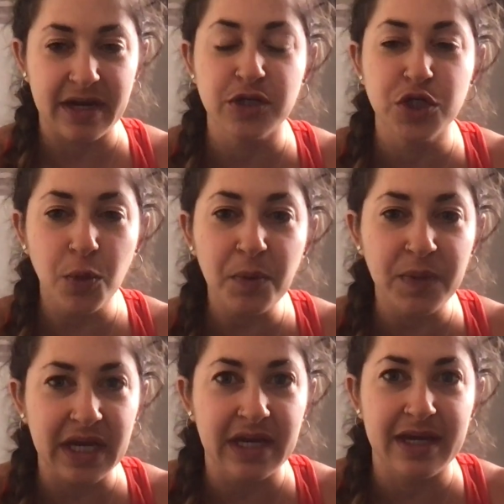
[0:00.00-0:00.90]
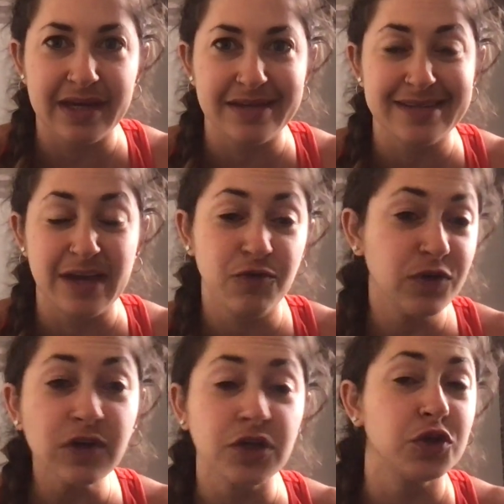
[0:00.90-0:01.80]
And dopamine is a
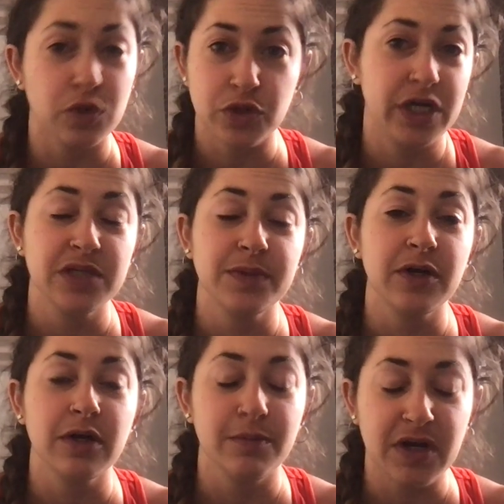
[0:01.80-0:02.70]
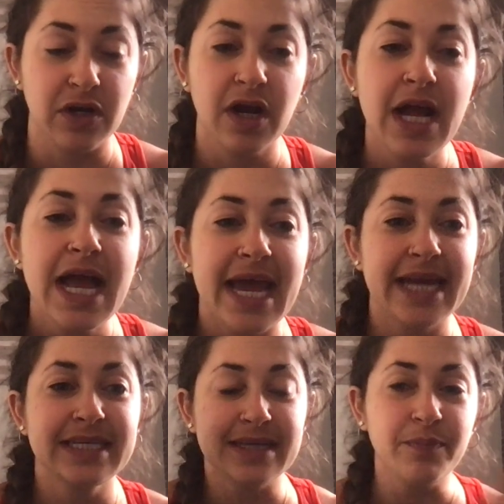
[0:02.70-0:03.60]
feel-good neurotransmitter. It
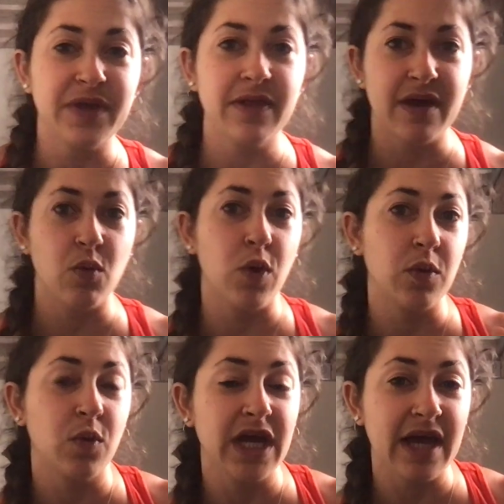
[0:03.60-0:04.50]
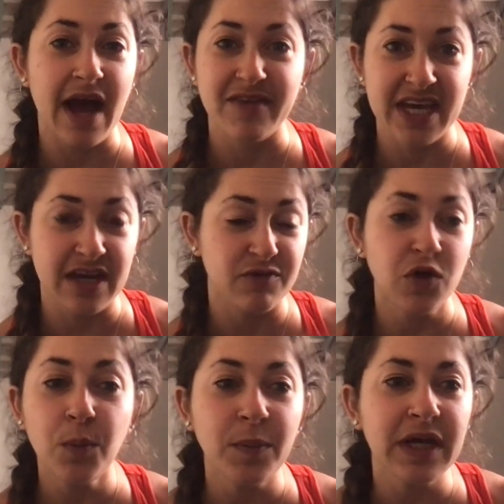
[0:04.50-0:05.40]
is something that when we have a hit of
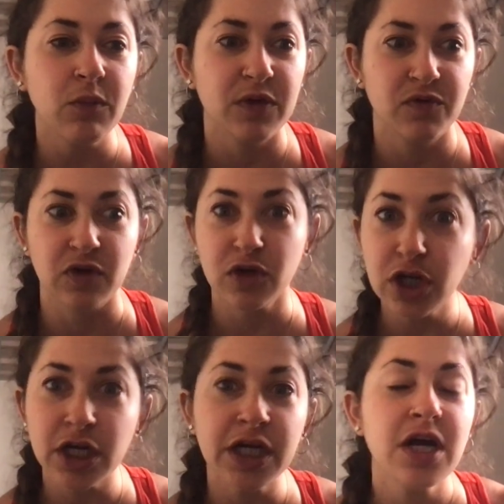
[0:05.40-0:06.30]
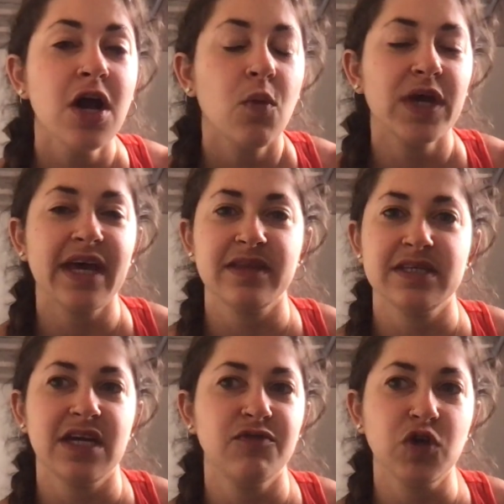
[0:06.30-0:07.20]
dopamine, we feel good. We get this
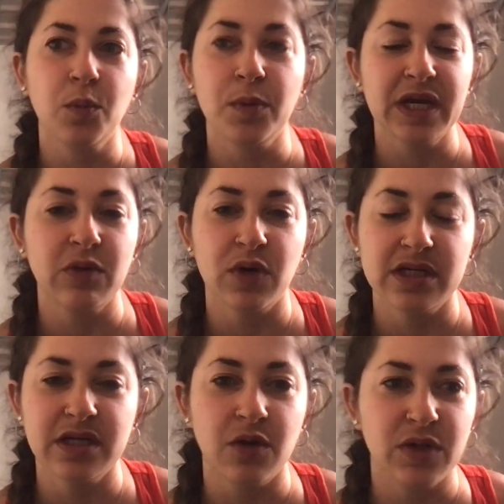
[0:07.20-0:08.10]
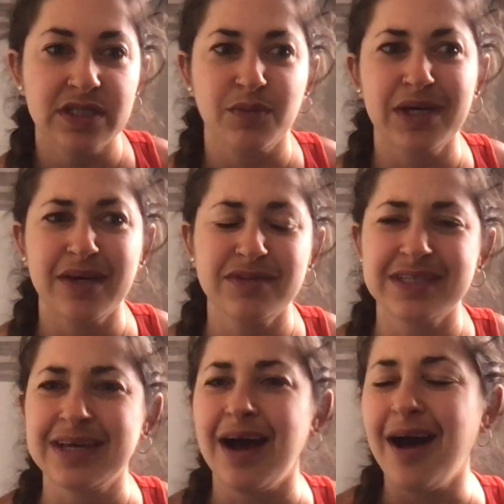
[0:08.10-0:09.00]
hit of dopamine when someone gives
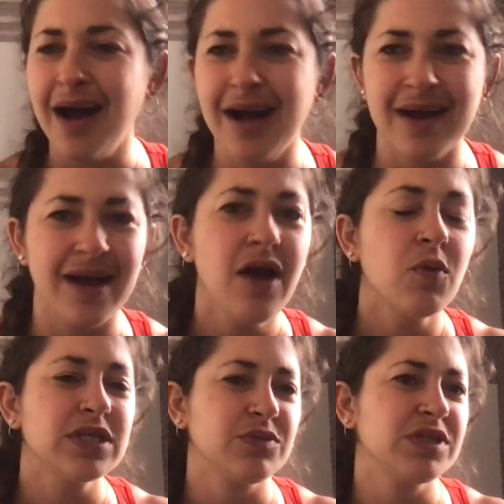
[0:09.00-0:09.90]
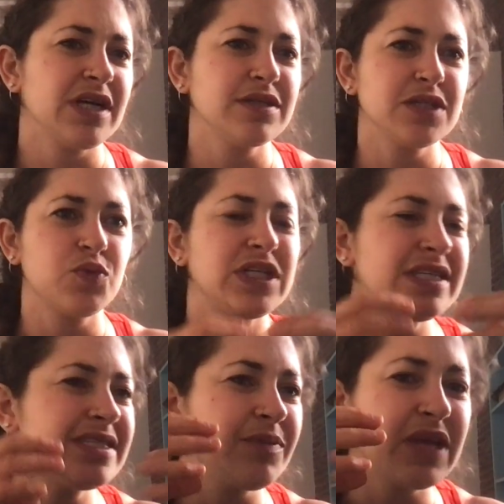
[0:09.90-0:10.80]
us a hug, when someone tells us we
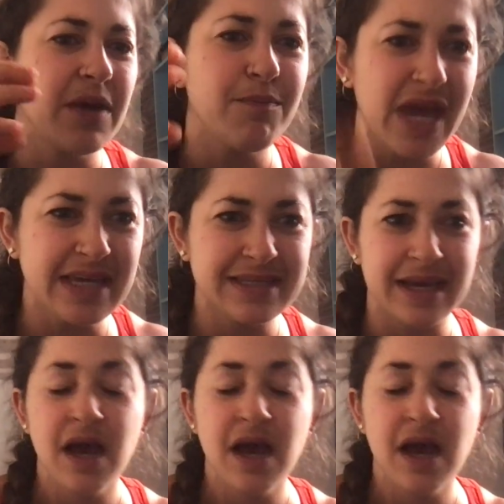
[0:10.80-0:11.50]
did something amazing.